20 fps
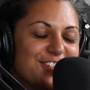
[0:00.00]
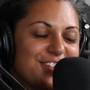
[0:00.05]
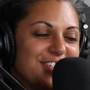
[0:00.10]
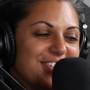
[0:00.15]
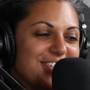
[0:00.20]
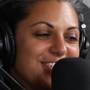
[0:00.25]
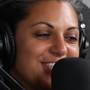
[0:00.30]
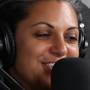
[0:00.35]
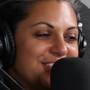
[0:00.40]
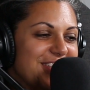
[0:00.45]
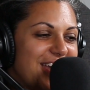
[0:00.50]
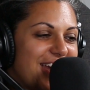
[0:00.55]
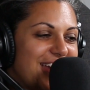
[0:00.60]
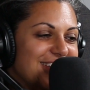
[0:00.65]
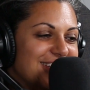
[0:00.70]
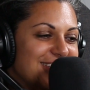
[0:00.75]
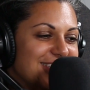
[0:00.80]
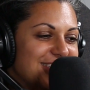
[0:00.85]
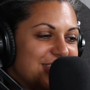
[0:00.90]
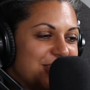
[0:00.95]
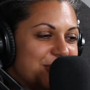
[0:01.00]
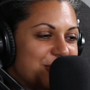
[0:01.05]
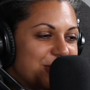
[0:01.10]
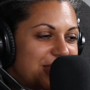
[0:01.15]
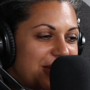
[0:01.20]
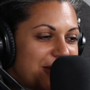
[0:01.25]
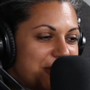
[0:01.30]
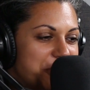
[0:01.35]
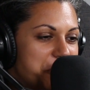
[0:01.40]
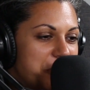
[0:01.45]
for you to do that and see
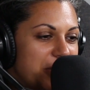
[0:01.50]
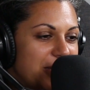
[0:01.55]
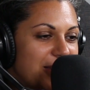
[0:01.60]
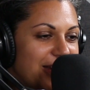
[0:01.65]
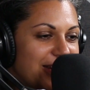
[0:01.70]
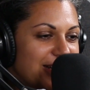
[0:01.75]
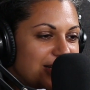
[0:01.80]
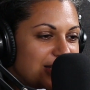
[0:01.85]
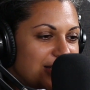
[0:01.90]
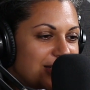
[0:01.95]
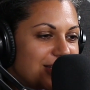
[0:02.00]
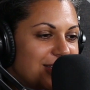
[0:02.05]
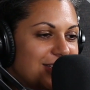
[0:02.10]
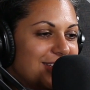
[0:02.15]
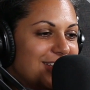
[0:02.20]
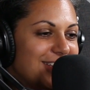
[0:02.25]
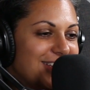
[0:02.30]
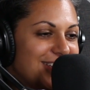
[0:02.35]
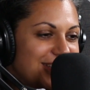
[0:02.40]
what that would be like to